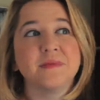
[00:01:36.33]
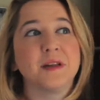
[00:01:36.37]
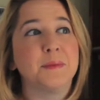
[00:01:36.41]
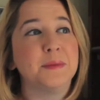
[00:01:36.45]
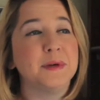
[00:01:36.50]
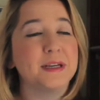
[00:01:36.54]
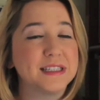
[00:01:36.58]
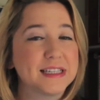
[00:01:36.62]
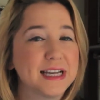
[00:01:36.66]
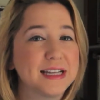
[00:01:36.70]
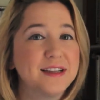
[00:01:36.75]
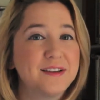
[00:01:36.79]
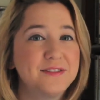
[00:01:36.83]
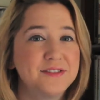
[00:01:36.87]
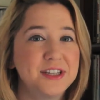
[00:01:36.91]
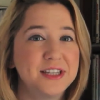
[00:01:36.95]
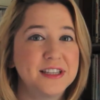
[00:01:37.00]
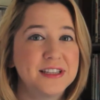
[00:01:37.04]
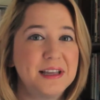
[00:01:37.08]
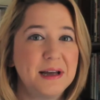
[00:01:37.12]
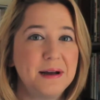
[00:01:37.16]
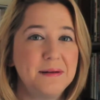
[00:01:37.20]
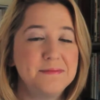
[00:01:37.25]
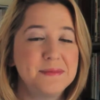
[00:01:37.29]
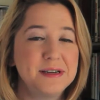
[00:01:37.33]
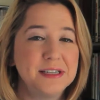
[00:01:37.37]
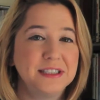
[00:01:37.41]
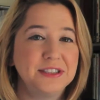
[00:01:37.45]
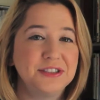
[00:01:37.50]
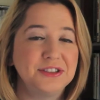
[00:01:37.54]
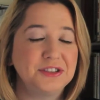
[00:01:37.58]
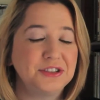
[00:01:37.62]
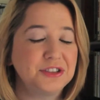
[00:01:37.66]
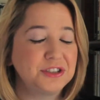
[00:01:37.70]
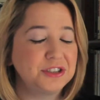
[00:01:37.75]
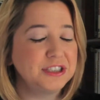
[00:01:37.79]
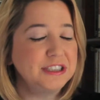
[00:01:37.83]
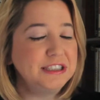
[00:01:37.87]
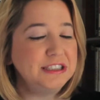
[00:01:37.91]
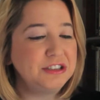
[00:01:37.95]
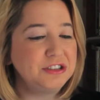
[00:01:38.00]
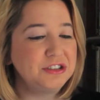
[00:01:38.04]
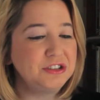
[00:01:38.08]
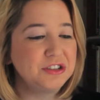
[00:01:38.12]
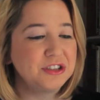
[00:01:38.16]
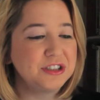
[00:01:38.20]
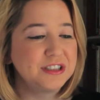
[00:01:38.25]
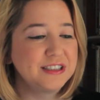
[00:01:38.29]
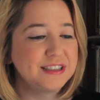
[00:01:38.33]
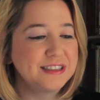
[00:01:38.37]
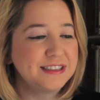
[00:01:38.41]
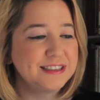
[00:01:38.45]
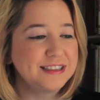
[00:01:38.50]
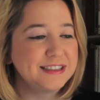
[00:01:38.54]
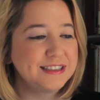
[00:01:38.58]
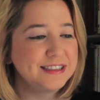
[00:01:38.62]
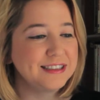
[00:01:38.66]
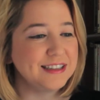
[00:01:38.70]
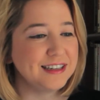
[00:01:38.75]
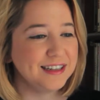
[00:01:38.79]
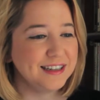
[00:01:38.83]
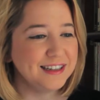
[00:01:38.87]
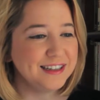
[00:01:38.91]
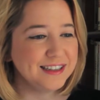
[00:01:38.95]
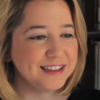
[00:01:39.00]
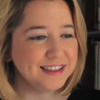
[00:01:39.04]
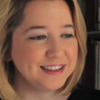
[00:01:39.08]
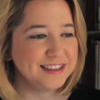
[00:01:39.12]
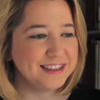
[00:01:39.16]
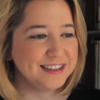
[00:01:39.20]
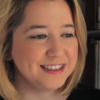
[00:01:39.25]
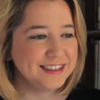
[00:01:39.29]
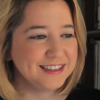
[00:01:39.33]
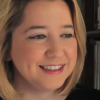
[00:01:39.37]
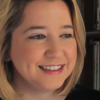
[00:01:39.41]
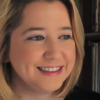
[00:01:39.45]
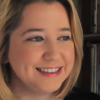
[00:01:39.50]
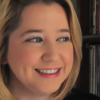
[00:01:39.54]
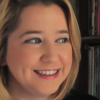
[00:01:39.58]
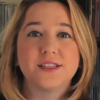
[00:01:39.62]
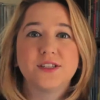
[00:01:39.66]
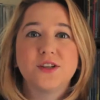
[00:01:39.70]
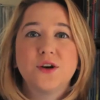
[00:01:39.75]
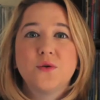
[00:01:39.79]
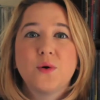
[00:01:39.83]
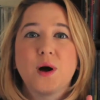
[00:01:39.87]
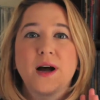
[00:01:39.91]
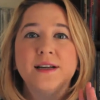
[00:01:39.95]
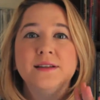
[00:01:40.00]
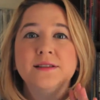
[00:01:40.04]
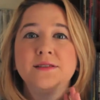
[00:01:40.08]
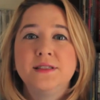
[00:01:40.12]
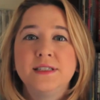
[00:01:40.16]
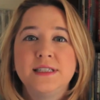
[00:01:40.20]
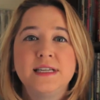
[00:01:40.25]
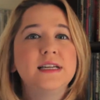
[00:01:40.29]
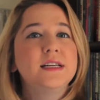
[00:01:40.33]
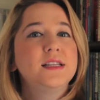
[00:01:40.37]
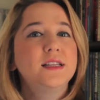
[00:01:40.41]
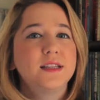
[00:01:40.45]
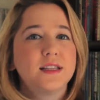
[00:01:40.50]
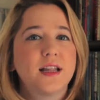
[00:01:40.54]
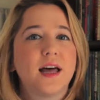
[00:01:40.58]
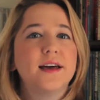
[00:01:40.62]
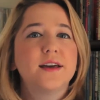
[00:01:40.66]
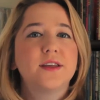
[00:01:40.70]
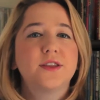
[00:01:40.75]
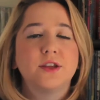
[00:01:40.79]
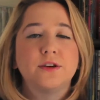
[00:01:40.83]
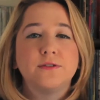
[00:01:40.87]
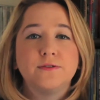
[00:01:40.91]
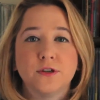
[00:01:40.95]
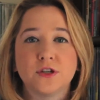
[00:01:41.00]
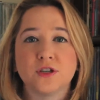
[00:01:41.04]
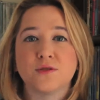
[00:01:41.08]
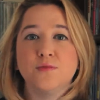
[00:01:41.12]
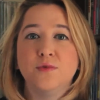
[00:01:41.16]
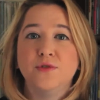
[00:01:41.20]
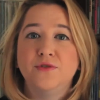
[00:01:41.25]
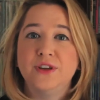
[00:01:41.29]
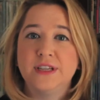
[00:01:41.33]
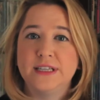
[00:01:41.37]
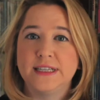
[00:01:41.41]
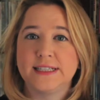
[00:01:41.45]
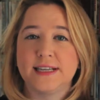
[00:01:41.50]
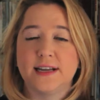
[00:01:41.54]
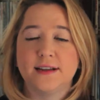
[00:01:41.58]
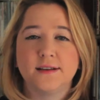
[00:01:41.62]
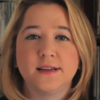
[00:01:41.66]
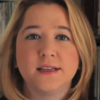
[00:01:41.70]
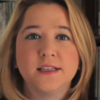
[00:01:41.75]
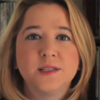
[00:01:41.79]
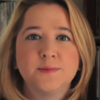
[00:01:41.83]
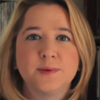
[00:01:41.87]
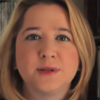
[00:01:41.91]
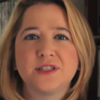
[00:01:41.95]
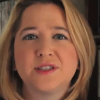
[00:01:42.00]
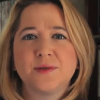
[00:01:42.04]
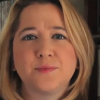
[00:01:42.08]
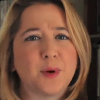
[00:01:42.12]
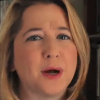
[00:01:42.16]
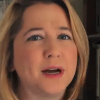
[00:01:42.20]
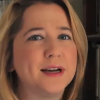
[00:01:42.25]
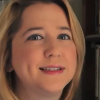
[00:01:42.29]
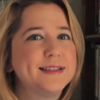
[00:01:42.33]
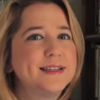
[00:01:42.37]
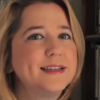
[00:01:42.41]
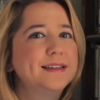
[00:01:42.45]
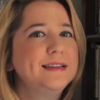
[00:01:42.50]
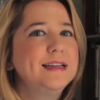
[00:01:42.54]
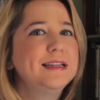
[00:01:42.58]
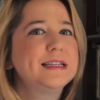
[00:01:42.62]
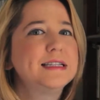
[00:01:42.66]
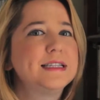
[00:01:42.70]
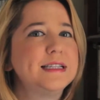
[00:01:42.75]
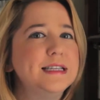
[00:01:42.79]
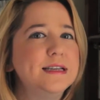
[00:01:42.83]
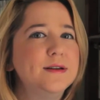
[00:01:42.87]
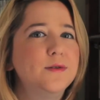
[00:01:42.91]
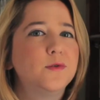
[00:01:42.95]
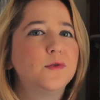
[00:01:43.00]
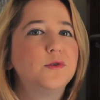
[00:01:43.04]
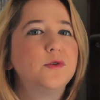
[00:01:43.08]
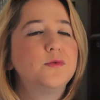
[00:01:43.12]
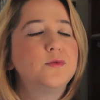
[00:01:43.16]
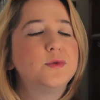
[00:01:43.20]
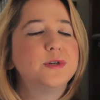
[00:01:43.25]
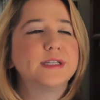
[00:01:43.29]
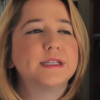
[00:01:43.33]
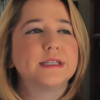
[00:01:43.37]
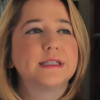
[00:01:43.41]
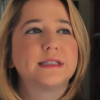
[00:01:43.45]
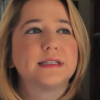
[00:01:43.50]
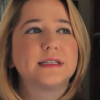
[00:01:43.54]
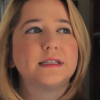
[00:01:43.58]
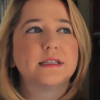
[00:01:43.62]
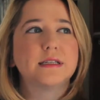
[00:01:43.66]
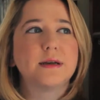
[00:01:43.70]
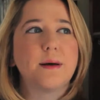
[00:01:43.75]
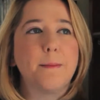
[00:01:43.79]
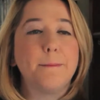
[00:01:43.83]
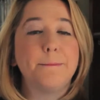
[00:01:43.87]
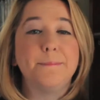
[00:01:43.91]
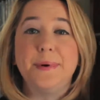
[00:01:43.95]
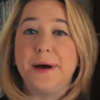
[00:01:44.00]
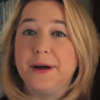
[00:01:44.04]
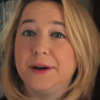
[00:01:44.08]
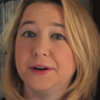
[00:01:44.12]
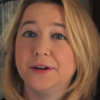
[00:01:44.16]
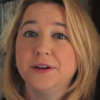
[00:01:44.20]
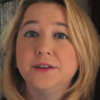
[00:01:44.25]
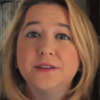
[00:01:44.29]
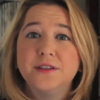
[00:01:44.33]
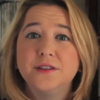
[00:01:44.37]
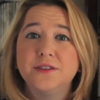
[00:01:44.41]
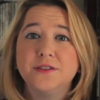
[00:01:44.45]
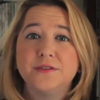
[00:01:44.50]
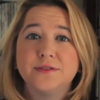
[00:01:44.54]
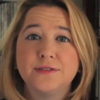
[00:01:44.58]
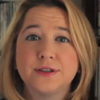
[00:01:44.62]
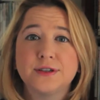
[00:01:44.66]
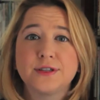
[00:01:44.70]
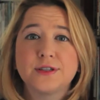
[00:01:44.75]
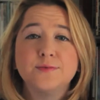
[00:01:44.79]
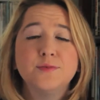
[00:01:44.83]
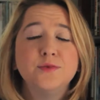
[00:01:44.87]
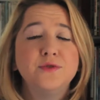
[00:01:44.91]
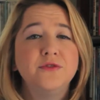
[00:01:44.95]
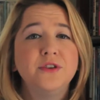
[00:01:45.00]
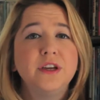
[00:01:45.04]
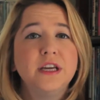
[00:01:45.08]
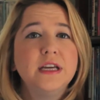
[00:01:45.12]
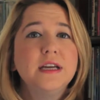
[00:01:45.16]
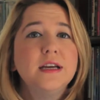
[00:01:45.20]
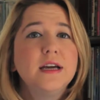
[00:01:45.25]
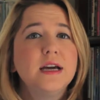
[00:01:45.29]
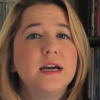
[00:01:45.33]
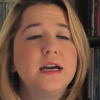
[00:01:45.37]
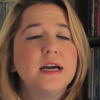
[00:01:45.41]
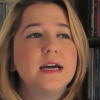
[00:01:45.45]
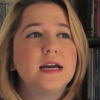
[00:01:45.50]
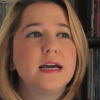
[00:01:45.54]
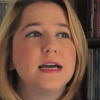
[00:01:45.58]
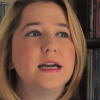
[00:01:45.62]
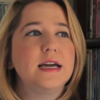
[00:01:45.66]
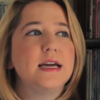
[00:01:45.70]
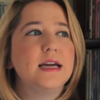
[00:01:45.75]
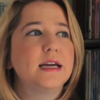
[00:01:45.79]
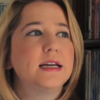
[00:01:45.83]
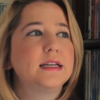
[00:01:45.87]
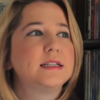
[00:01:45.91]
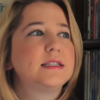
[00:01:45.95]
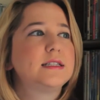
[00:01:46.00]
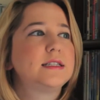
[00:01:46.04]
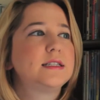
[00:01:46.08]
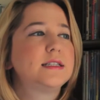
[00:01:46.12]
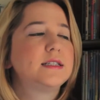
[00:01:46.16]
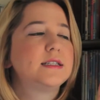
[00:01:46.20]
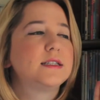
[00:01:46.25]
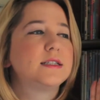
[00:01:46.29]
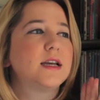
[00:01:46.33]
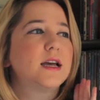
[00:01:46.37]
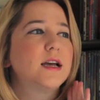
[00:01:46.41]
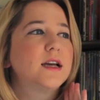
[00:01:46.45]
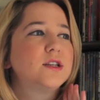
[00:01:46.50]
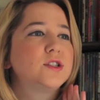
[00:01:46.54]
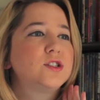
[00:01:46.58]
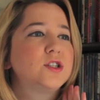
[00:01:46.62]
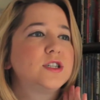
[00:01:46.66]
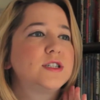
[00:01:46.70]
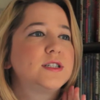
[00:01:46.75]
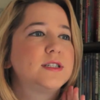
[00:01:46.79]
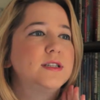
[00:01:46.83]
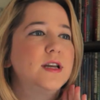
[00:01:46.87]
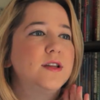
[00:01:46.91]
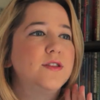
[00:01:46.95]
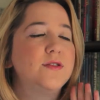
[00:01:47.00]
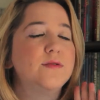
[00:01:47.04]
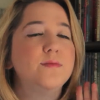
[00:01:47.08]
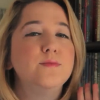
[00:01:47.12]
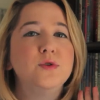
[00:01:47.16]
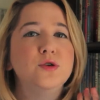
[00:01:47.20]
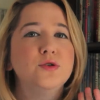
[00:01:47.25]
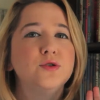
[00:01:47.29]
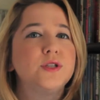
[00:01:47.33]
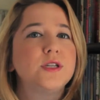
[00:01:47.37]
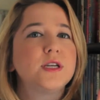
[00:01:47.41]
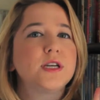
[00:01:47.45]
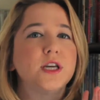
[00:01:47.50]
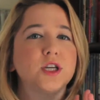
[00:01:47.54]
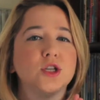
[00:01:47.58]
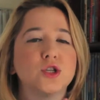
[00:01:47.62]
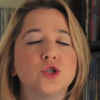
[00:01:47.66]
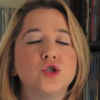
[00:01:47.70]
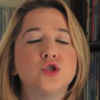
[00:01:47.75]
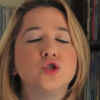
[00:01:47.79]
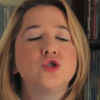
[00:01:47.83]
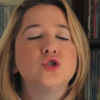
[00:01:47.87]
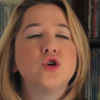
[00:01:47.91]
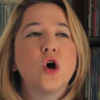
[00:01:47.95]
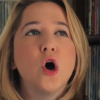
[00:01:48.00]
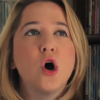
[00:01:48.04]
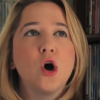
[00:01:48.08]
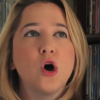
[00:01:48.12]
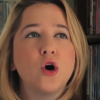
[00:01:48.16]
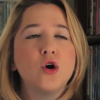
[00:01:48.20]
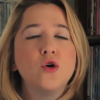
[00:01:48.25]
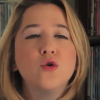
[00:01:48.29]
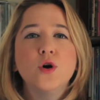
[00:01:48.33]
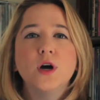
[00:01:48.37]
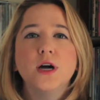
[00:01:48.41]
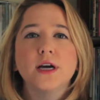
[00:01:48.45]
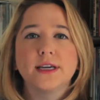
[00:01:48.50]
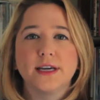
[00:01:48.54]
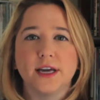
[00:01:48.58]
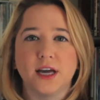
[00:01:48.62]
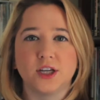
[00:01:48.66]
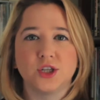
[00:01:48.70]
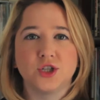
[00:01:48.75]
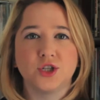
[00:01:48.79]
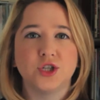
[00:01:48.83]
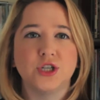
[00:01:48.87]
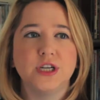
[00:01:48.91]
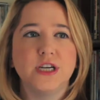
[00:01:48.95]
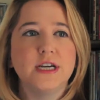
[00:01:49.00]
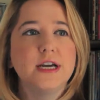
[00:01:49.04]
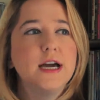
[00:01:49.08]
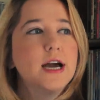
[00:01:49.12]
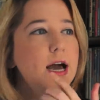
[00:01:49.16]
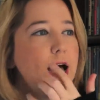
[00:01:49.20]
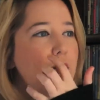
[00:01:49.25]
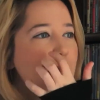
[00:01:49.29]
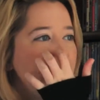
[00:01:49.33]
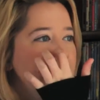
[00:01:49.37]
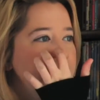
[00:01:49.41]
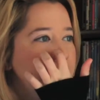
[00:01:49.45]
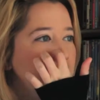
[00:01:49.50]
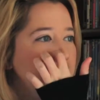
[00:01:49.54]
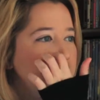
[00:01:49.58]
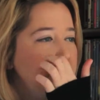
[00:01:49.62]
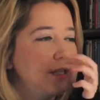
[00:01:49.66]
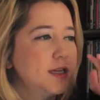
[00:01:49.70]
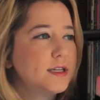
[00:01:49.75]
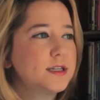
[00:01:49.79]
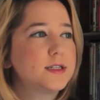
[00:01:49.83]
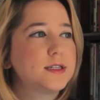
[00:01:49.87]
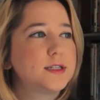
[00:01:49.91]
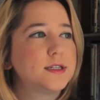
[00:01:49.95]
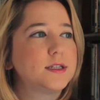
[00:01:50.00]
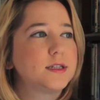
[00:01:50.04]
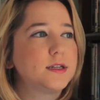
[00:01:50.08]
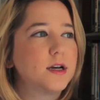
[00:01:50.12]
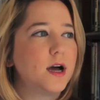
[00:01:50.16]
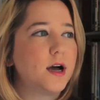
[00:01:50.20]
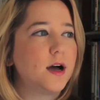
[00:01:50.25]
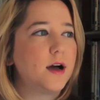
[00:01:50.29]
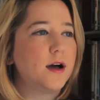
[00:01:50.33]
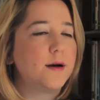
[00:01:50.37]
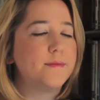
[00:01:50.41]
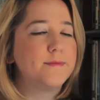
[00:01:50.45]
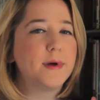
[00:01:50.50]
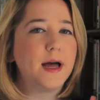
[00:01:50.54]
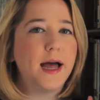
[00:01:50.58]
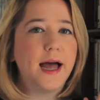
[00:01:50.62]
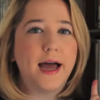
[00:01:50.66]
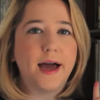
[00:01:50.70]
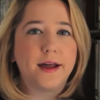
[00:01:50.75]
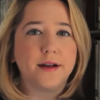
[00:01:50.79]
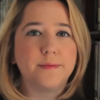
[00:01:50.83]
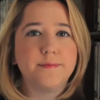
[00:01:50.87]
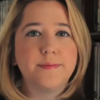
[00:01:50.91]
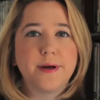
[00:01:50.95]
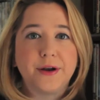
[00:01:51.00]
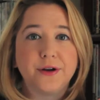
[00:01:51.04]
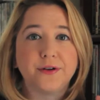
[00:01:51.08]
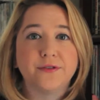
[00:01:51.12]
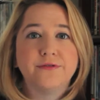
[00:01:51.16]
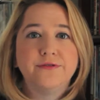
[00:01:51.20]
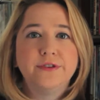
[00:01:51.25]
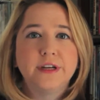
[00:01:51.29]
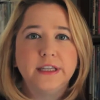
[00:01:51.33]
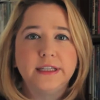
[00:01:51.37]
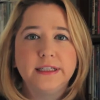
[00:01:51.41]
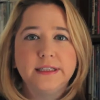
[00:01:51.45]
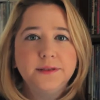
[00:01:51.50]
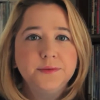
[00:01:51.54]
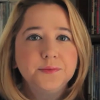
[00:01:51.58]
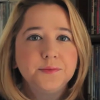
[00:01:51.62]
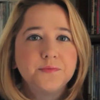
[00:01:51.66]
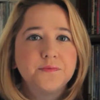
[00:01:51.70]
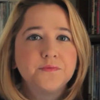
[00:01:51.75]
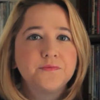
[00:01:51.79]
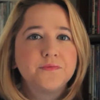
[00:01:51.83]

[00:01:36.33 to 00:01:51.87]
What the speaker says: because I loved it that much. It's just... So I did like the first movie, Descendants, but surprisingly the sequel was better than the first movie. It's just, the music is so catchy. I thought this had a better villain,